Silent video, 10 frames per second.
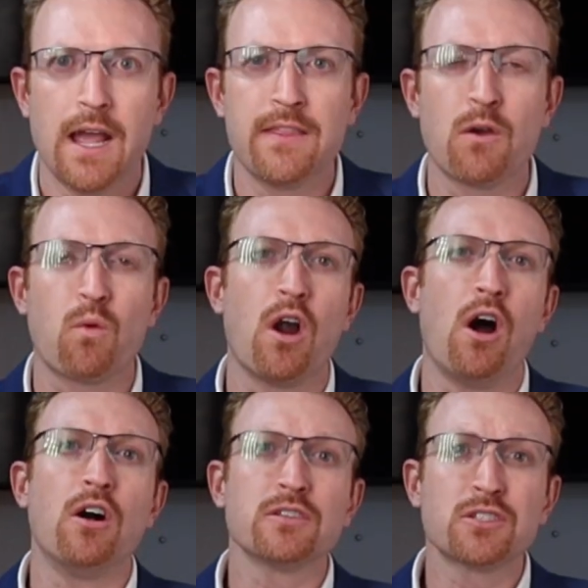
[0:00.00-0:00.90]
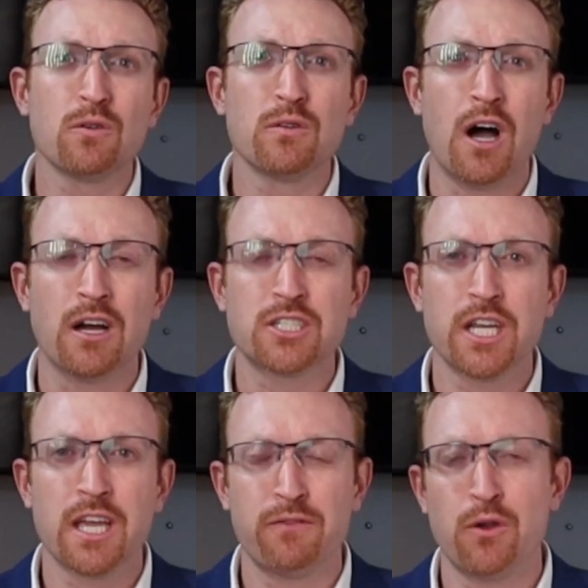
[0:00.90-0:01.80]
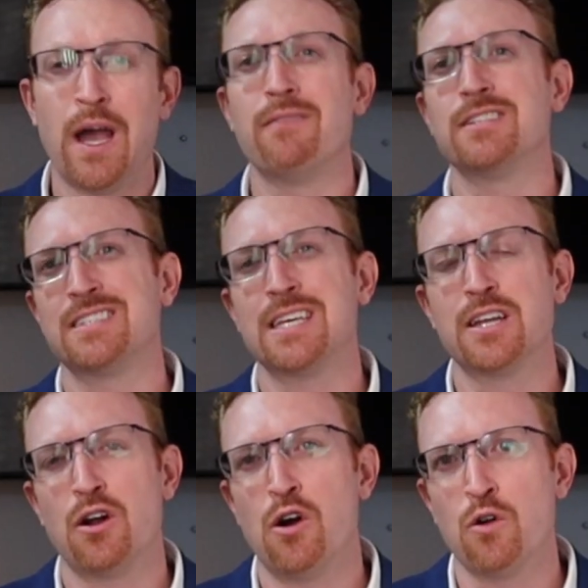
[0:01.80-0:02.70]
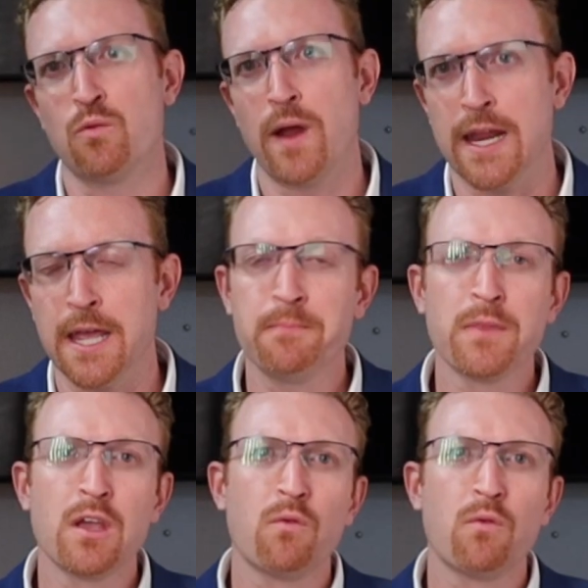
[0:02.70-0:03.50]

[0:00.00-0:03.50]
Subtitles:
And then we're also launching, if you haven't seen it already,